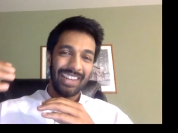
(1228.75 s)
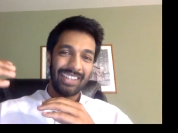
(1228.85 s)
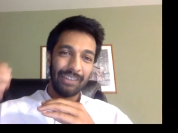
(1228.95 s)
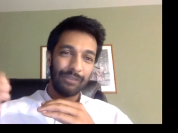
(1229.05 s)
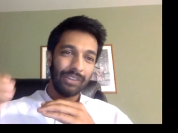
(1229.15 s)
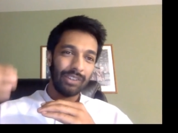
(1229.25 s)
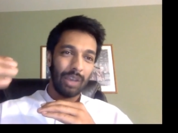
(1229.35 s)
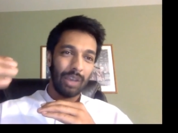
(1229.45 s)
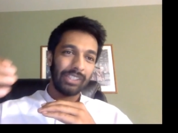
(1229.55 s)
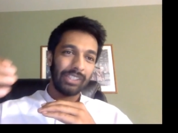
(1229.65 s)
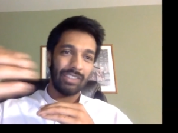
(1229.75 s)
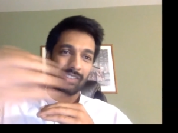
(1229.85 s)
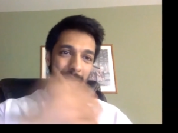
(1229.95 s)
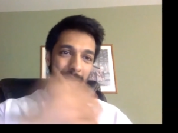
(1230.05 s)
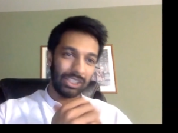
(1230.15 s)
different Swamijis of
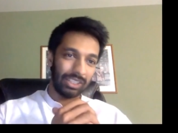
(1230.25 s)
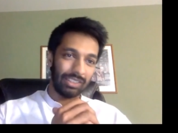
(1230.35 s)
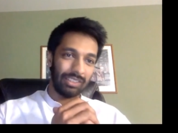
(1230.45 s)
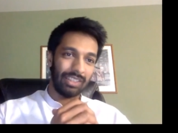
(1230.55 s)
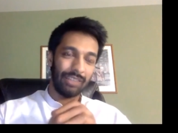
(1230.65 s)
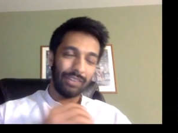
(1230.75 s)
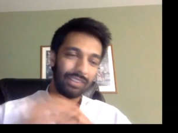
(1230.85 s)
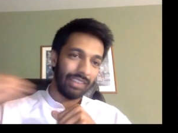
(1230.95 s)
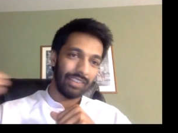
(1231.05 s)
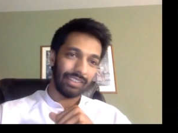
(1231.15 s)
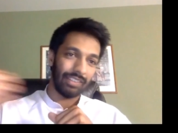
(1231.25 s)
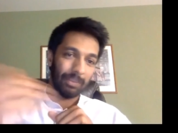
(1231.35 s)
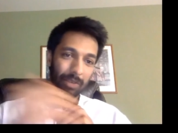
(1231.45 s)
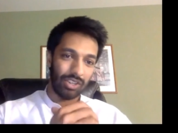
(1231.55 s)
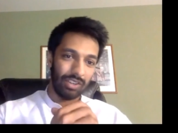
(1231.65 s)
the mission, different Sevaks of the
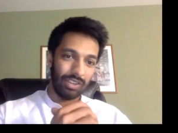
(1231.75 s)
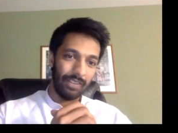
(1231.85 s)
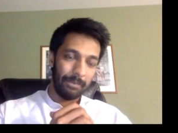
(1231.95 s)
mission.